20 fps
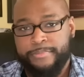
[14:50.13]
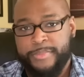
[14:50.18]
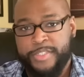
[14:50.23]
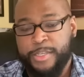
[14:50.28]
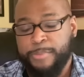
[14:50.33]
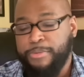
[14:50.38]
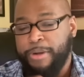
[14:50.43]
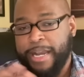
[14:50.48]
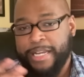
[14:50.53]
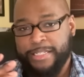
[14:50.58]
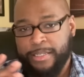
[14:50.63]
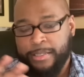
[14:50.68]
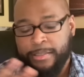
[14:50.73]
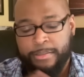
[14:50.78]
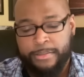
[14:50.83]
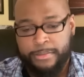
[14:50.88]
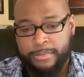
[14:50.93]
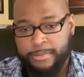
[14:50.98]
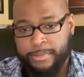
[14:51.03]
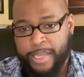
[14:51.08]

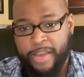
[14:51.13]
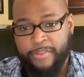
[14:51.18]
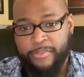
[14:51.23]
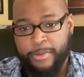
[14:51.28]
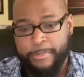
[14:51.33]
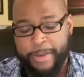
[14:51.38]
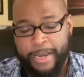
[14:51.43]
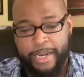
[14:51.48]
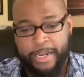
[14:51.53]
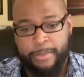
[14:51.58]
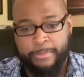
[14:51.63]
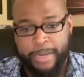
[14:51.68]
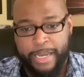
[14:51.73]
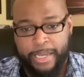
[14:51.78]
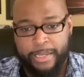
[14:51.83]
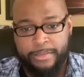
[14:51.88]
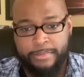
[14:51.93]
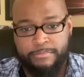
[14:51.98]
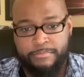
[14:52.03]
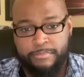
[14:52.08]
surprising everybody
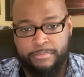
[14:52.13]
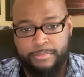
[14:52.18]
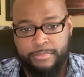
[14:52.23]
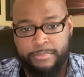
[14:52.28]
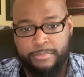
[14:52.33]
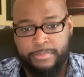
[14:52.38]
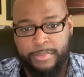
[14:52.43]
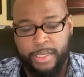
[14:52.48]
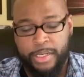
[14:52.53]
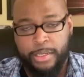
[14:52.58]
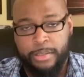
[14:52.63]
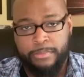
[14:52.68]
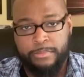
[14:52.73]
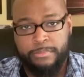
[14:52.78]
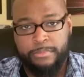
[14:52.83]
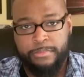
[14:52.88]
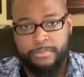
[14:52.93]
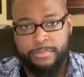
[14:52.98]
by, you know,